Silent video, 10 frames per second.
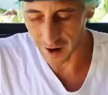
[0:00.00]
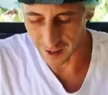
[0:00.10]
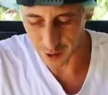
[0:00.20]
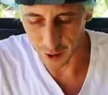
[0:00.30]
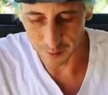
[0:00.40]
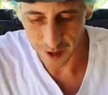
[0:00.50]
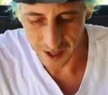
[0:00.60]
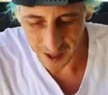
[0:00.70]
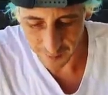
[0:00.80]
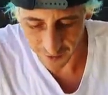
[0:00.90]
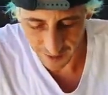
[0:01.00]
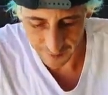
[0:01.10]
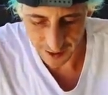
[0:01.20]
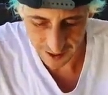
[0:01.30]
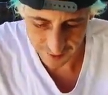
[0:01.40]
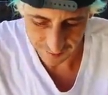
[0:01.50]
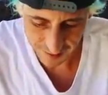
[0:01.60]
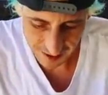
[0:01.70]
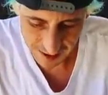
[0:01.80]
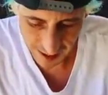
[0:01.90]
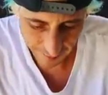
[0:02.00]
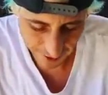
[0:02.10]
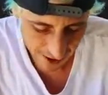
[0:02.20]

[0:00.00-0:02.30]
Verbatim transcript: right, so I'm cutting up 5 of these. I'm